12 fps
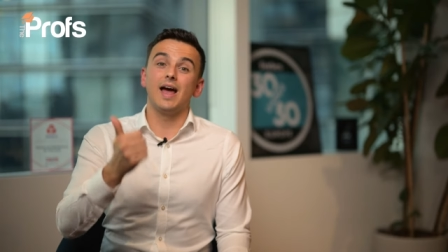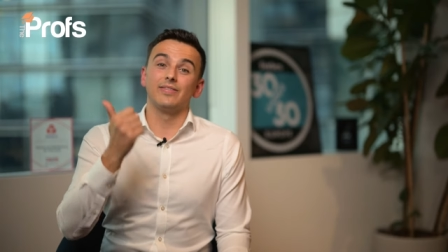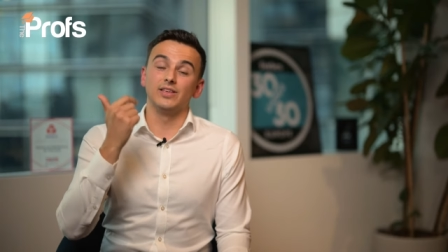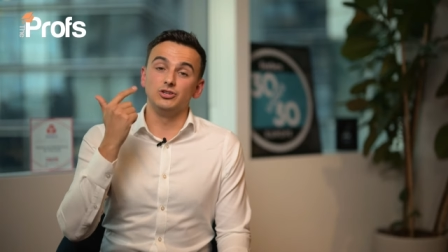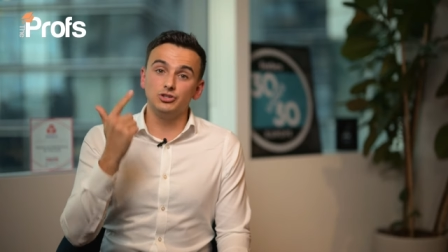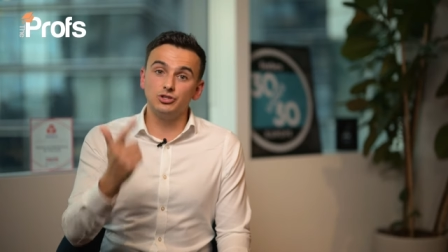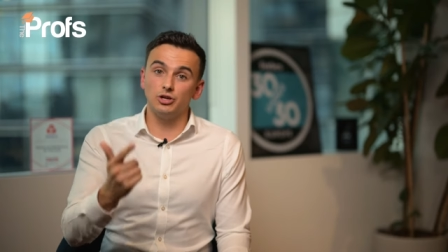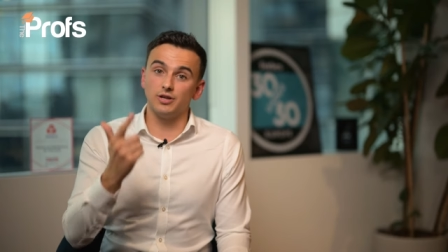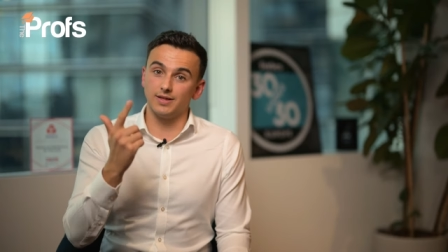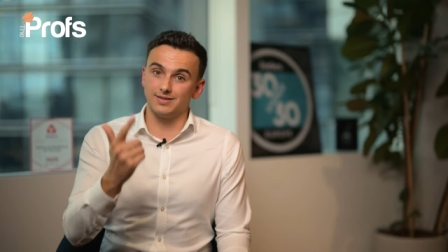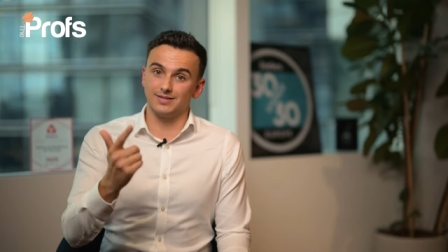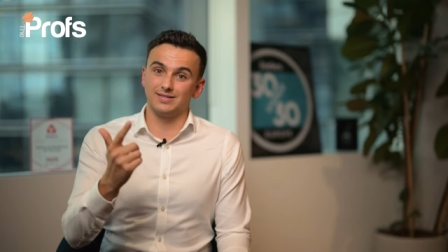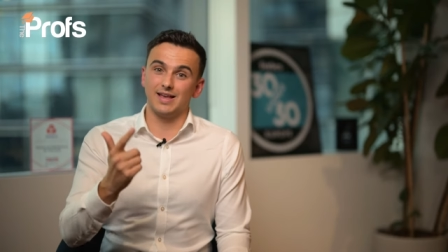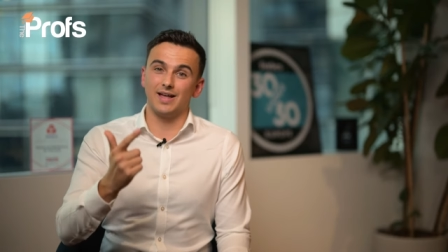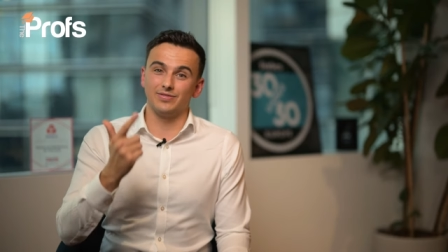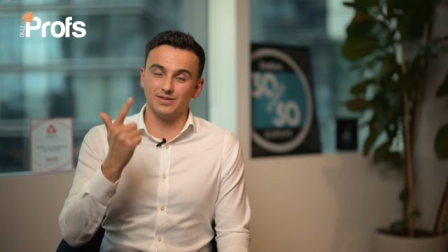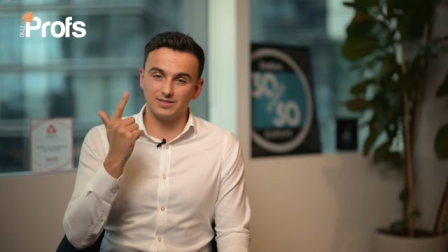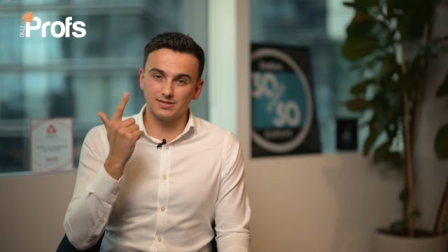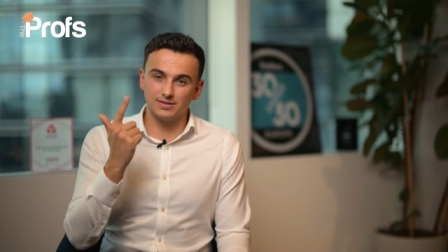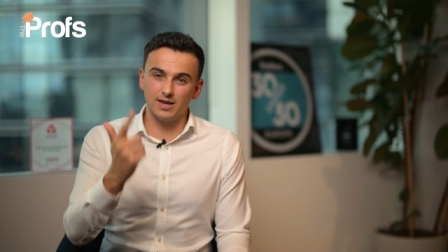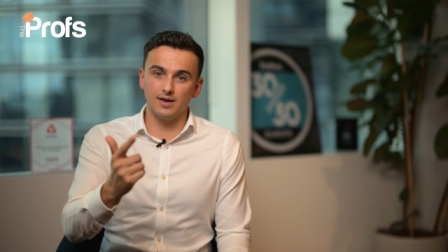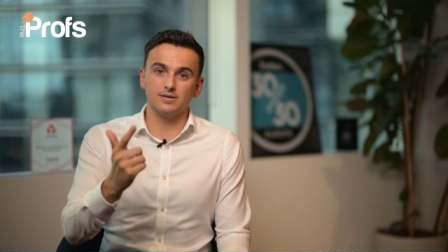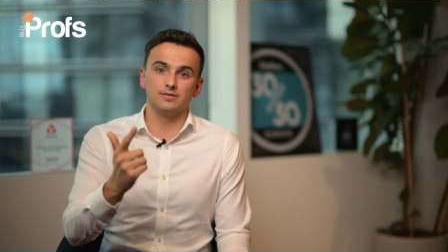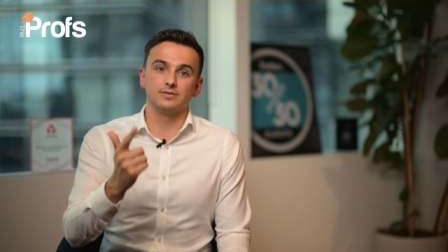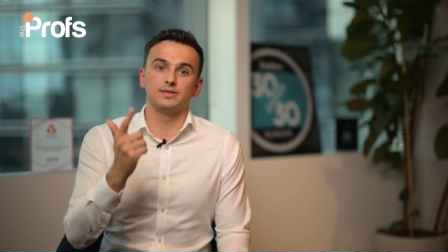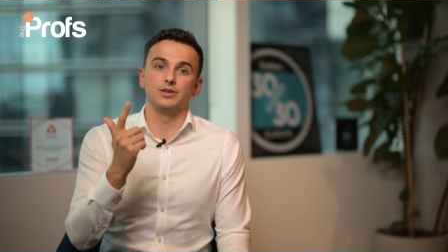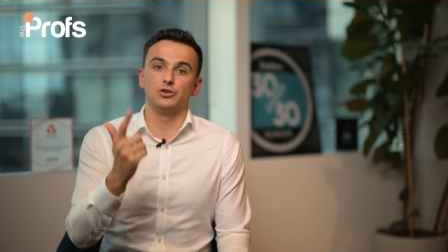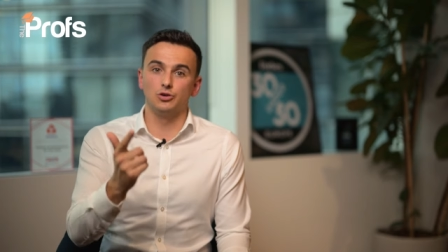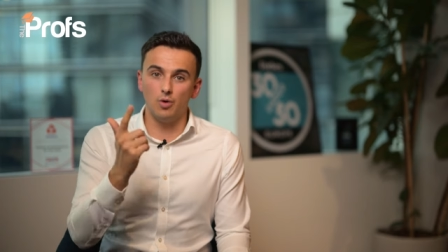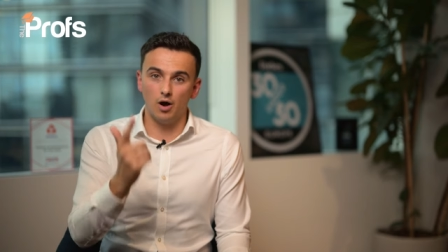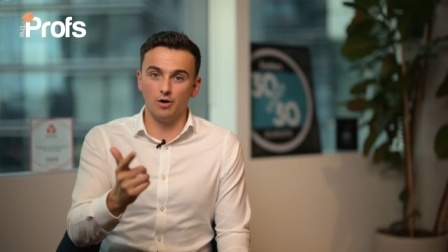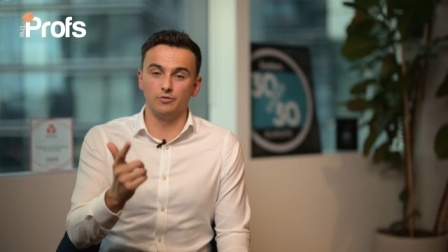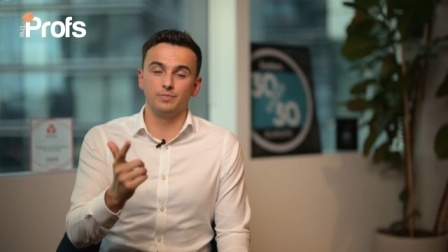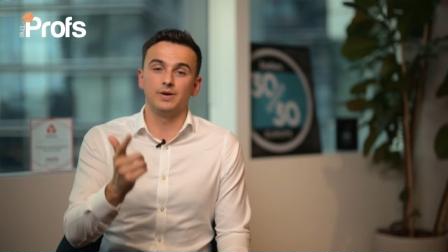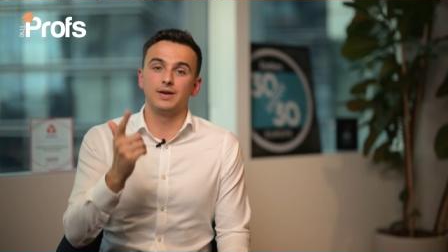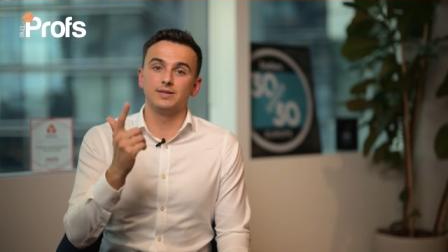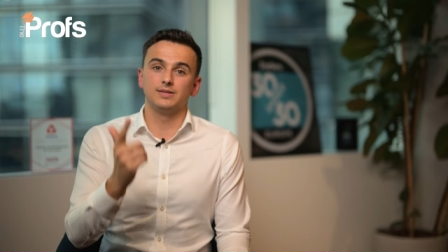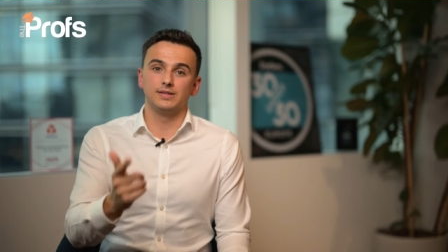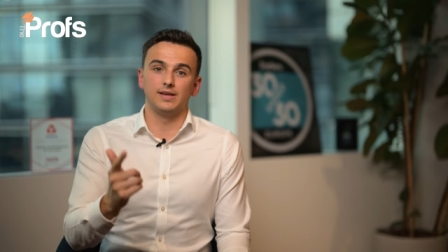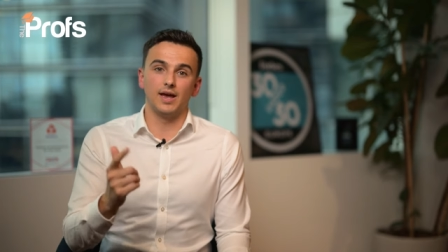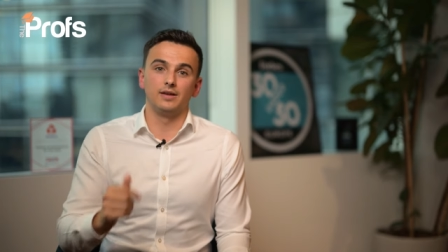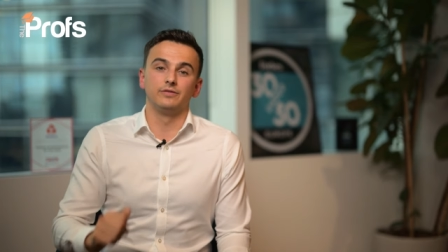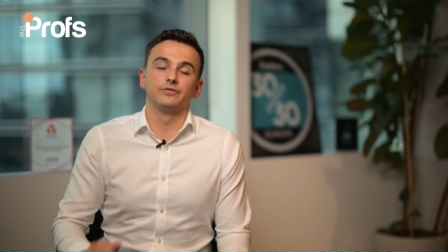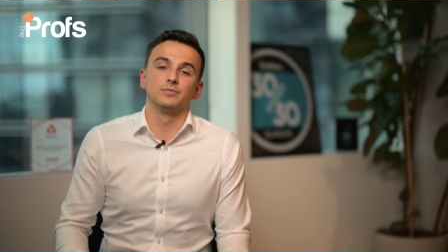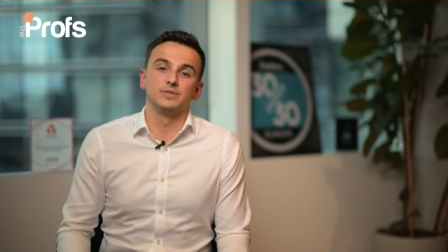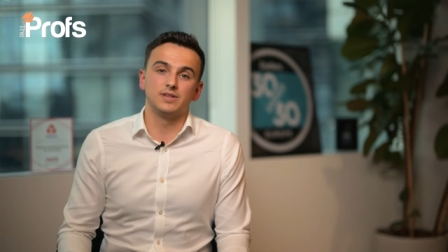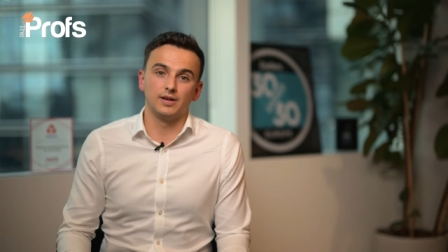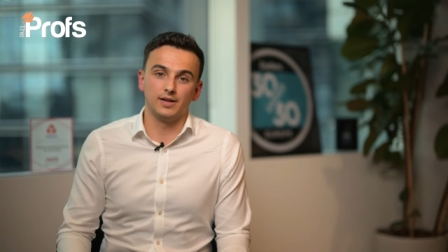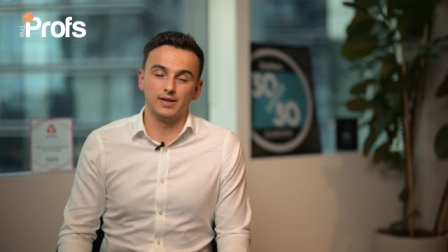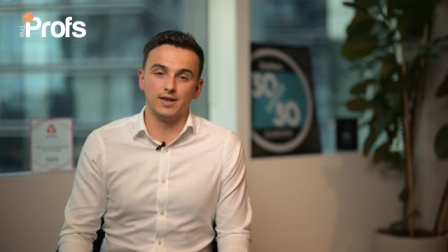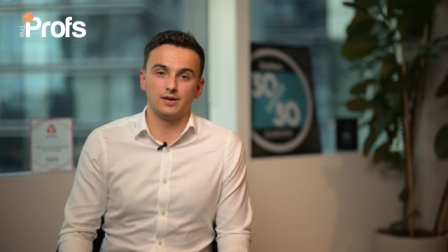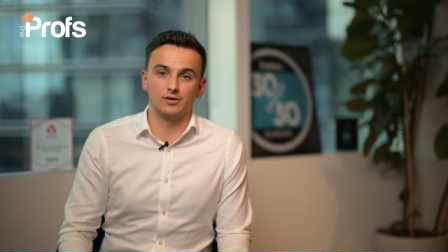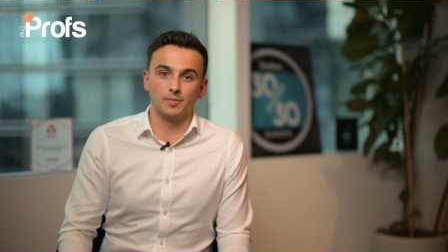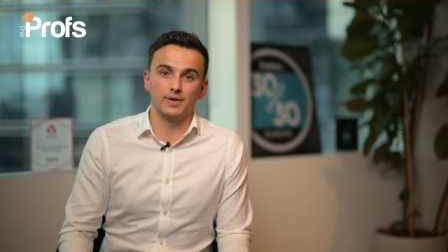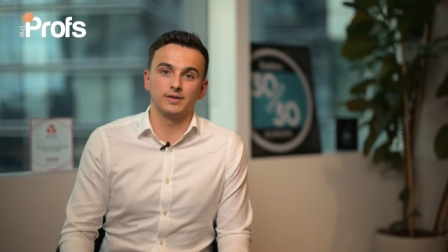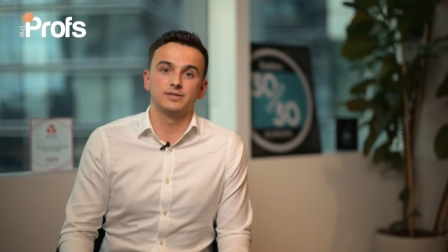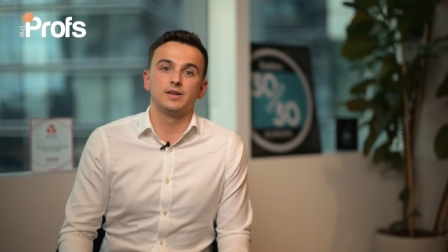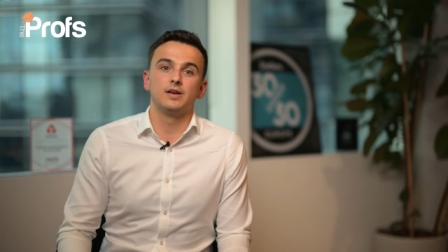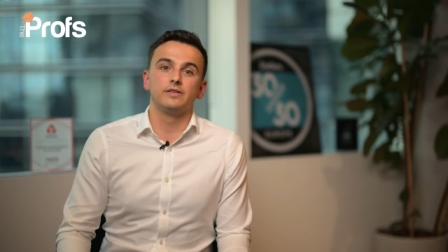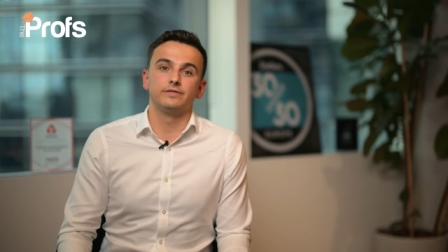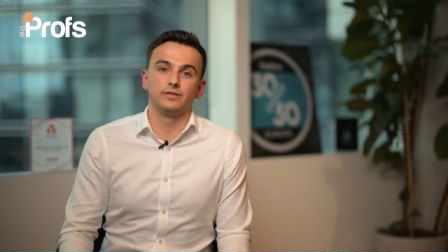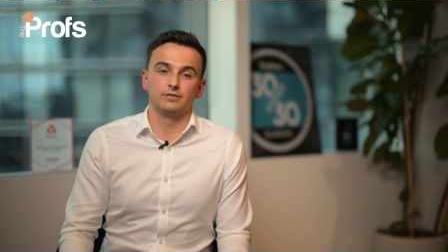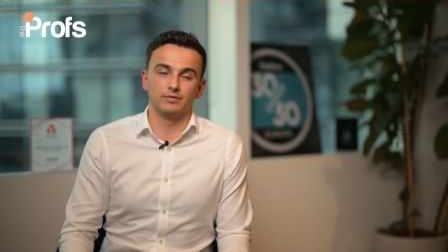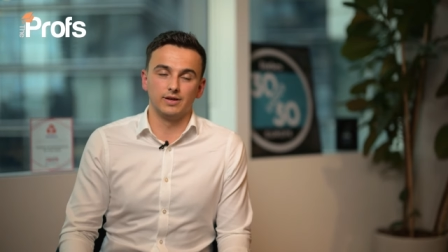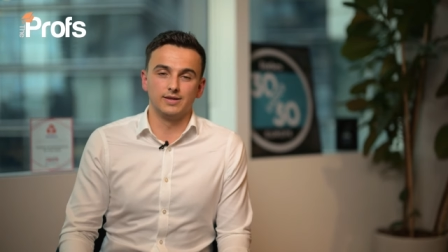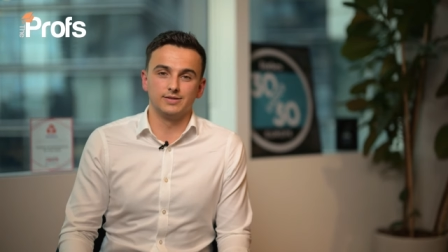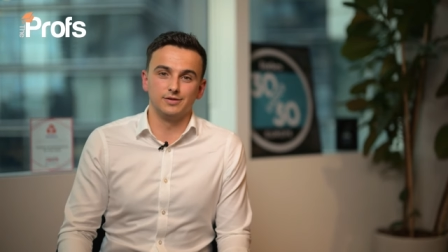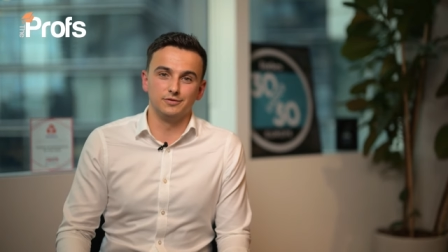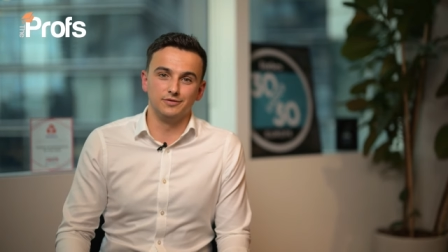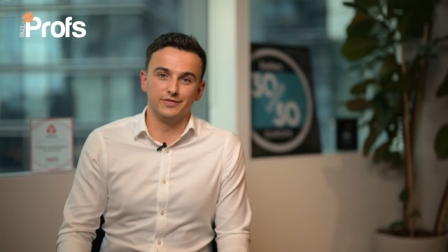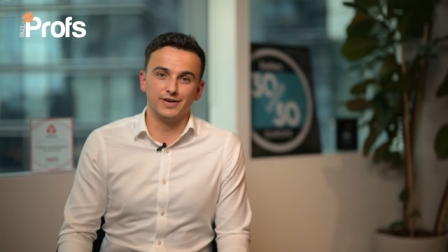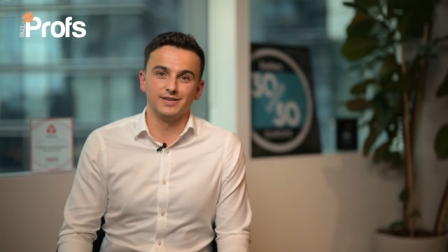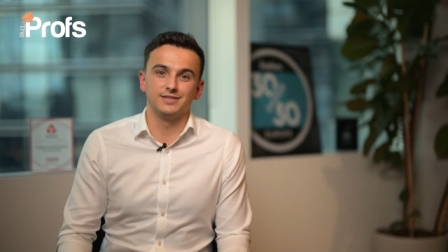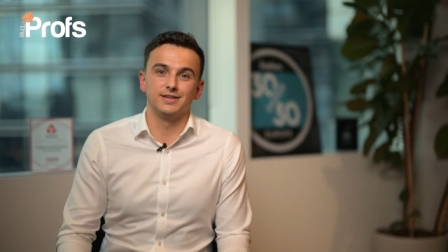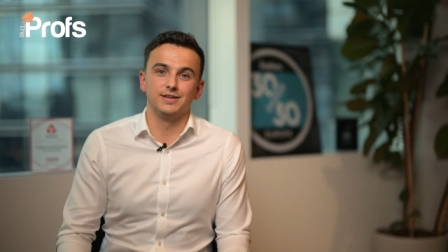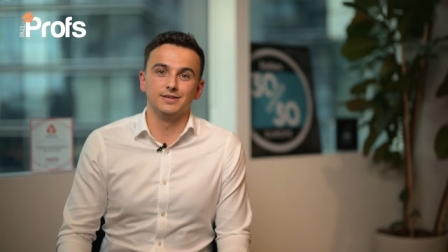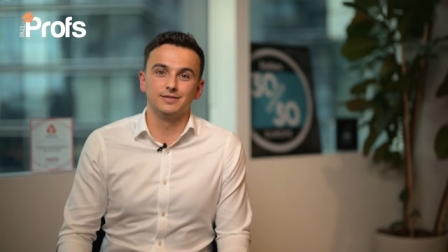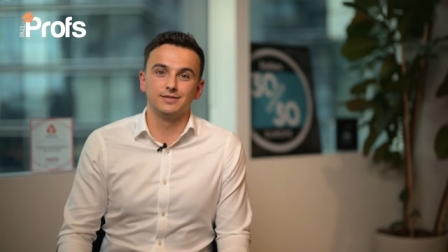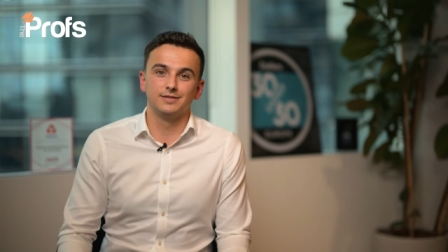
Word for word: and they should understand the skills that you hope to gain from studying economics for three years at university.